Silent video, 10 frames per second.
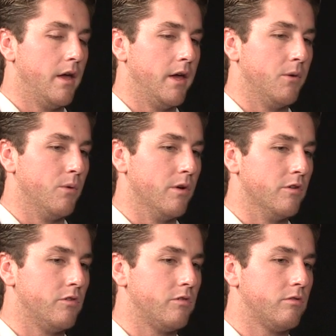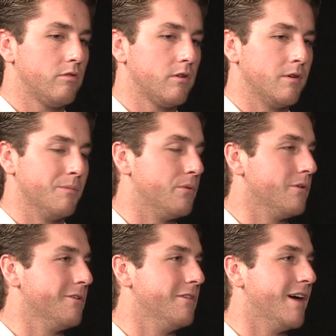It was
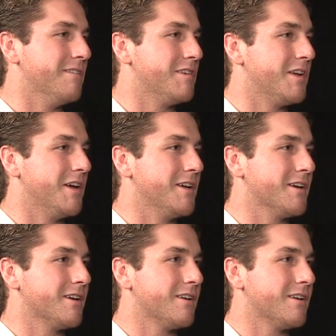completely devastating.